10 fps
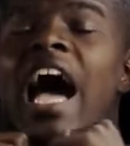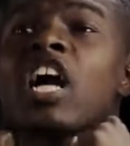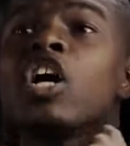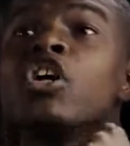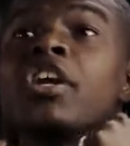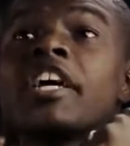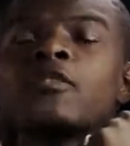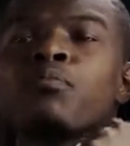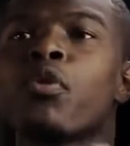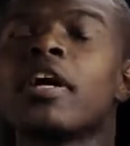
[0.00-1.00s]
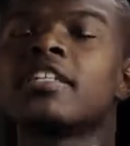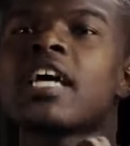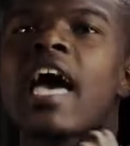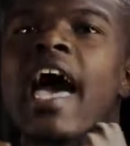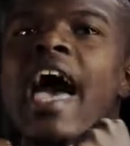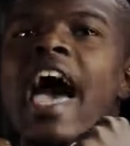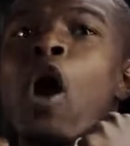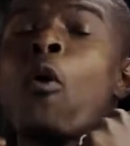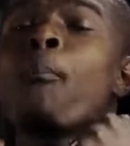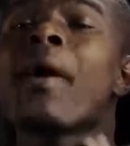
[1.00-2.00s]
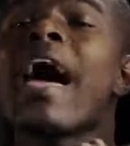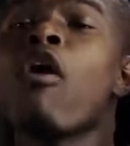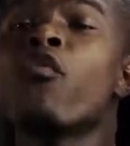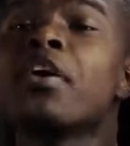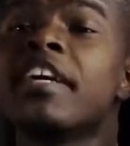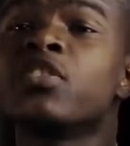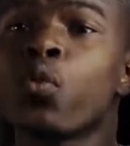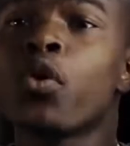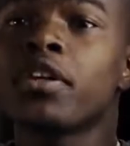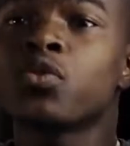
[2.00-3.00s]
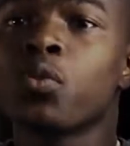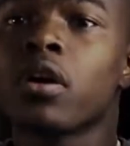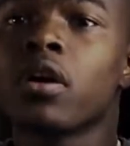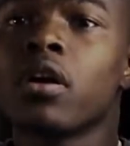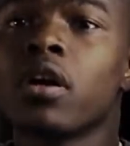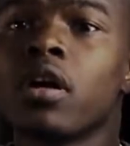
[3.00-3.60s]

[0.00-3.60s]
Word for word: I couldn't express how powerful his words were.